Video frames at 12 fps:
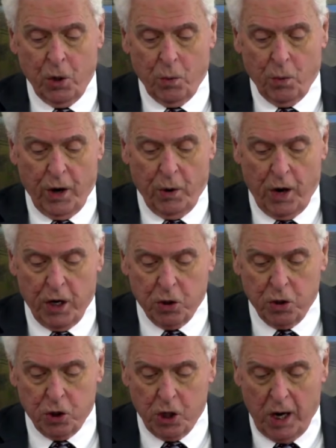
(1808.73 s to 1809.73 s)

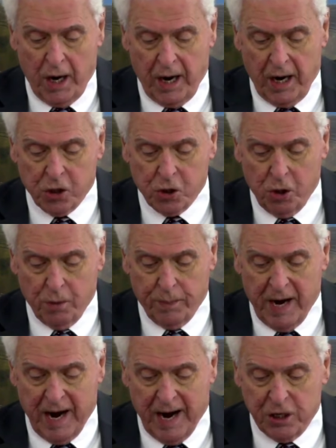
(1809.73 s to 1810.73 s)
Rewritten John
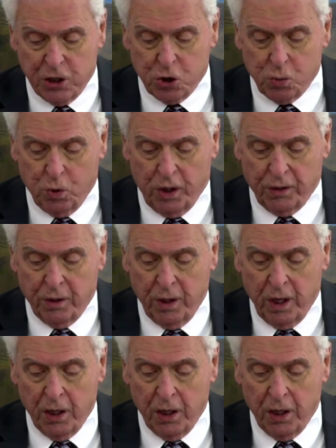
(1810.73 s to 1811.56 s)
excerpt ends with,